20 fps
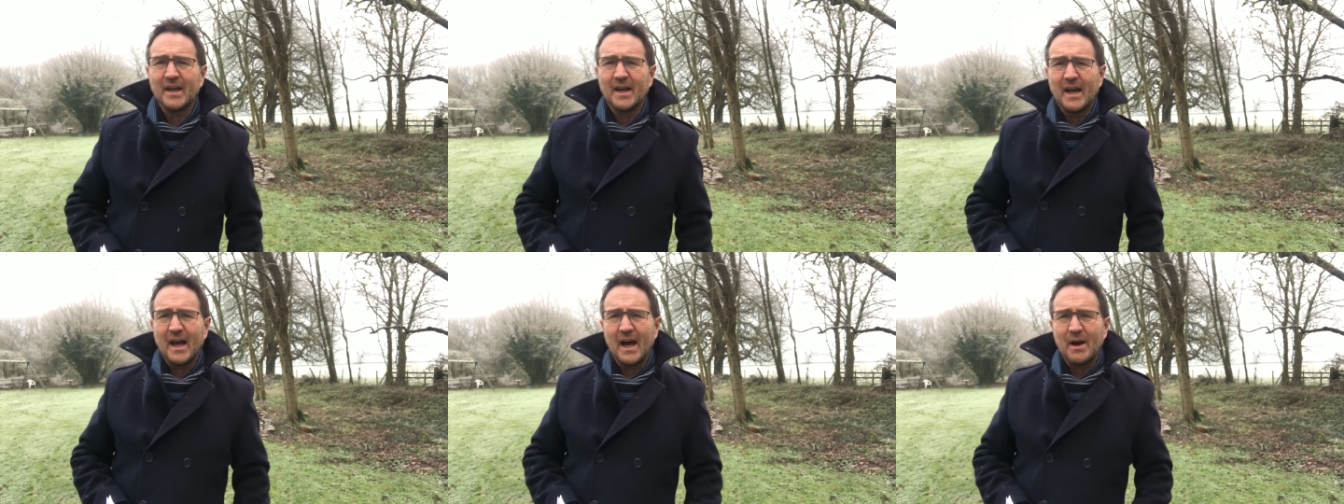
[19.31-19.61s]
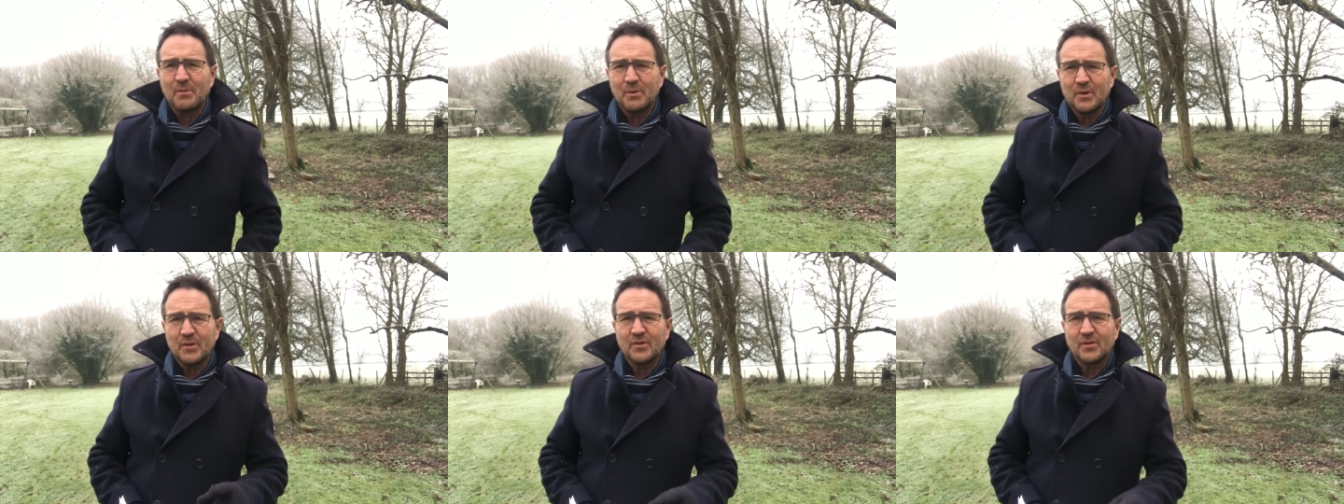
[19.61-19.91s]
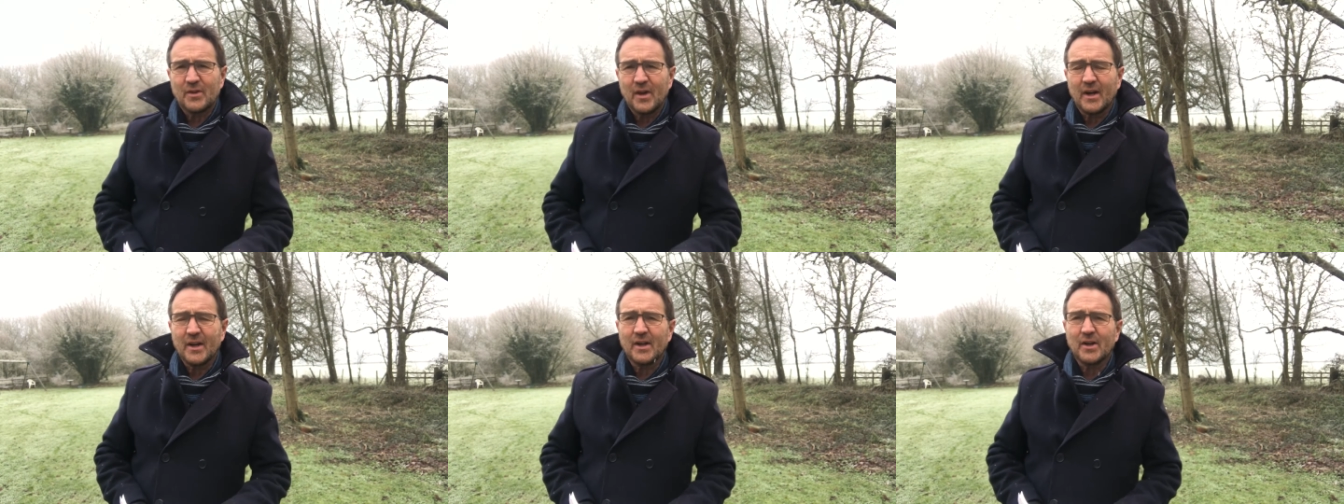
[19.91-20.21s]
and we'd
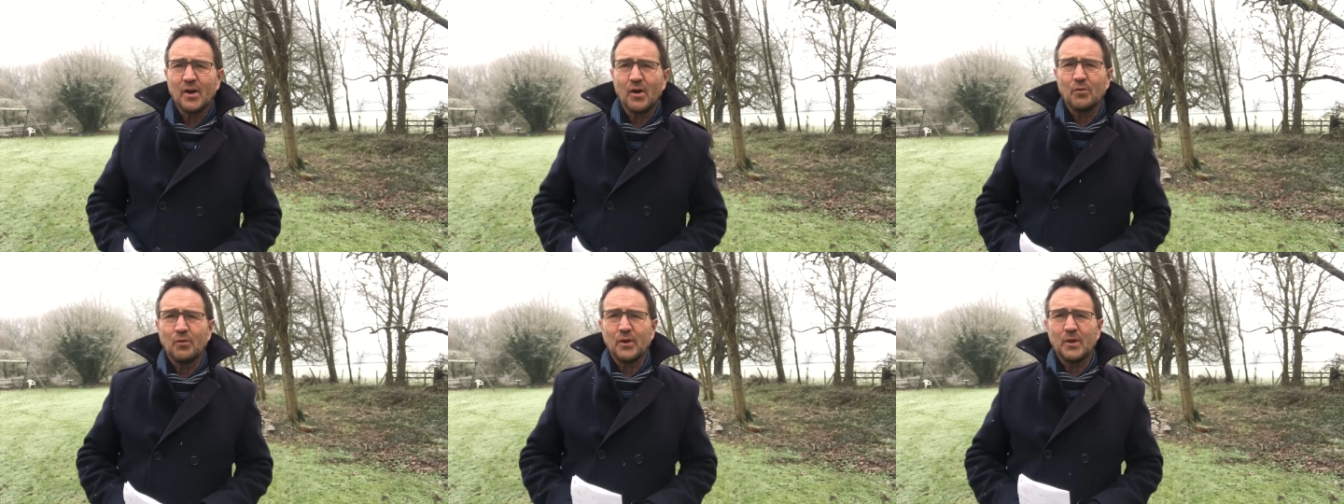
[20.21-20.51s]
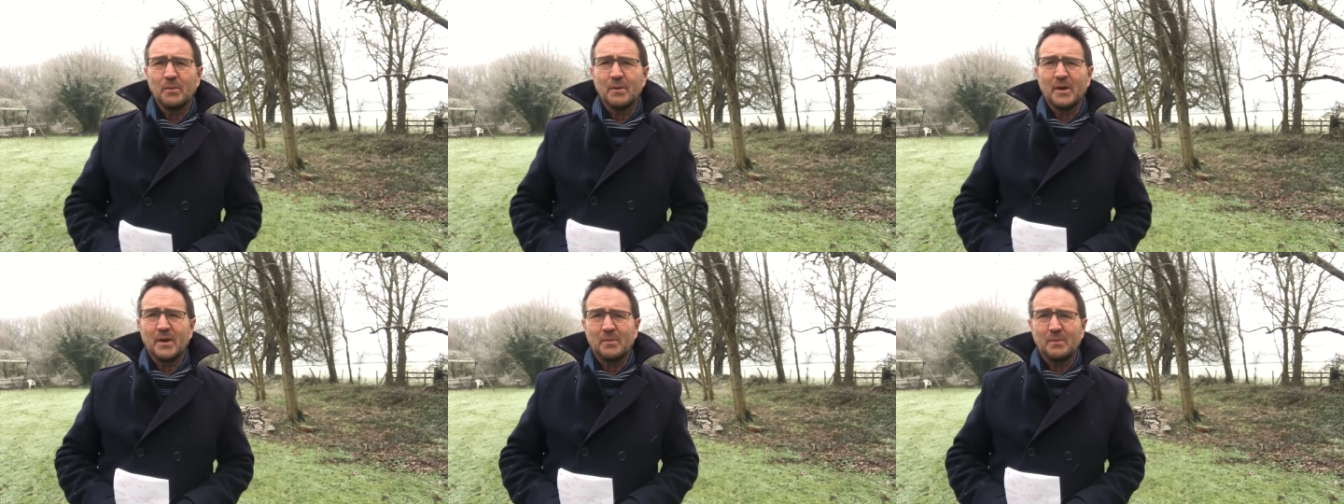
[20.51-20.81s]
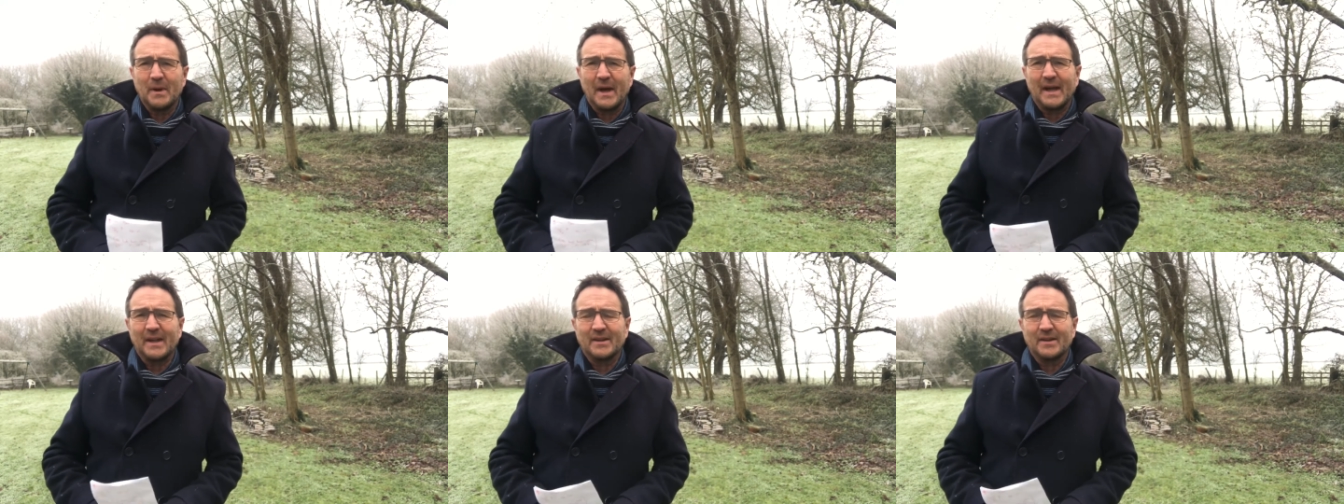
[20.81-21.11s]
started off with a bit of
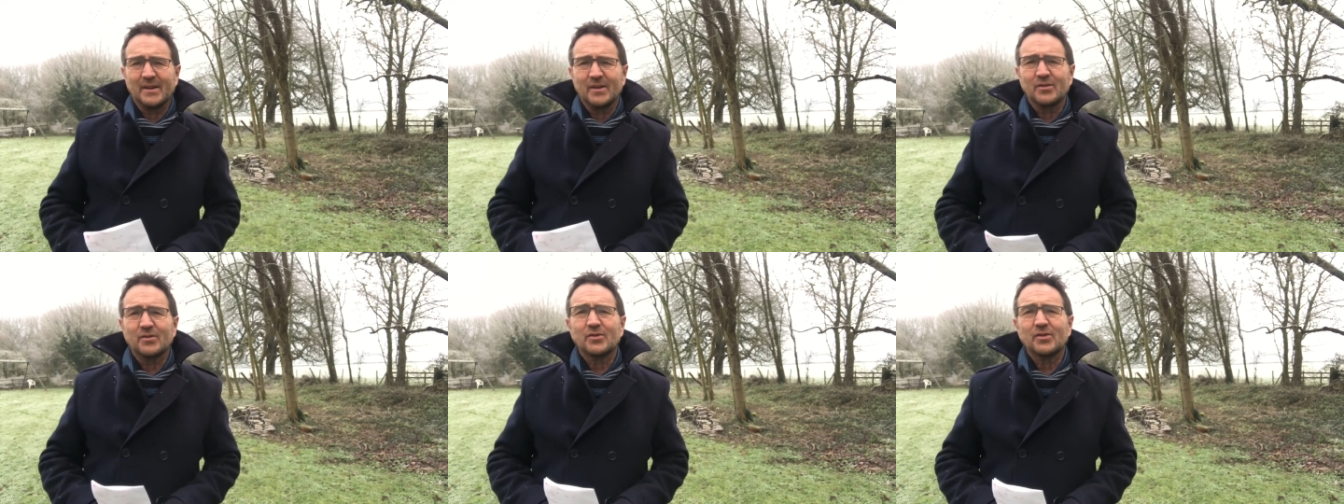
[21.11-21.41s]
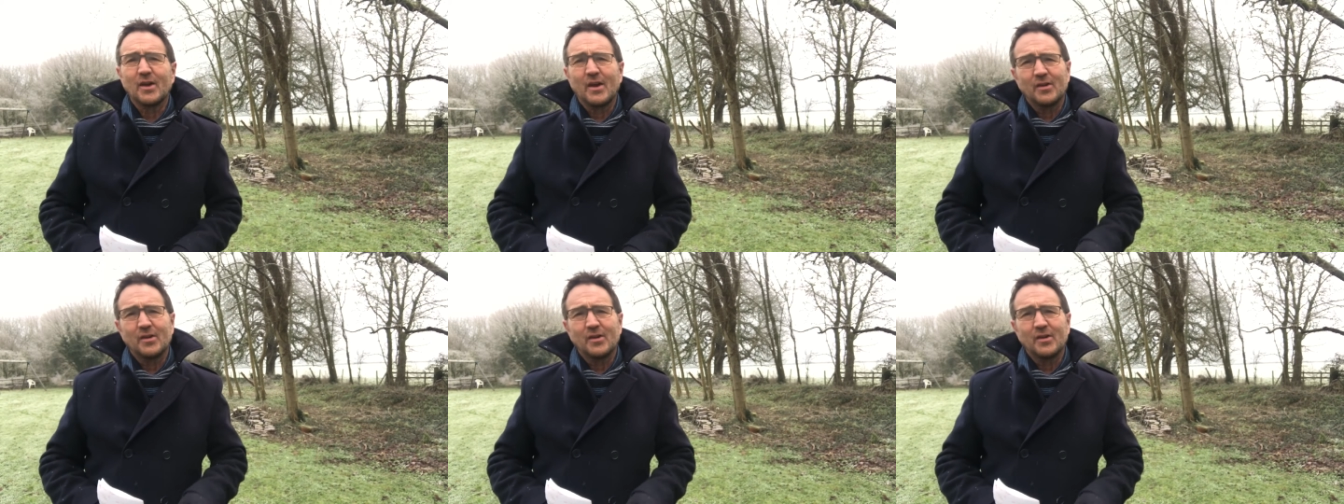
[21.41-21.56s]
madness.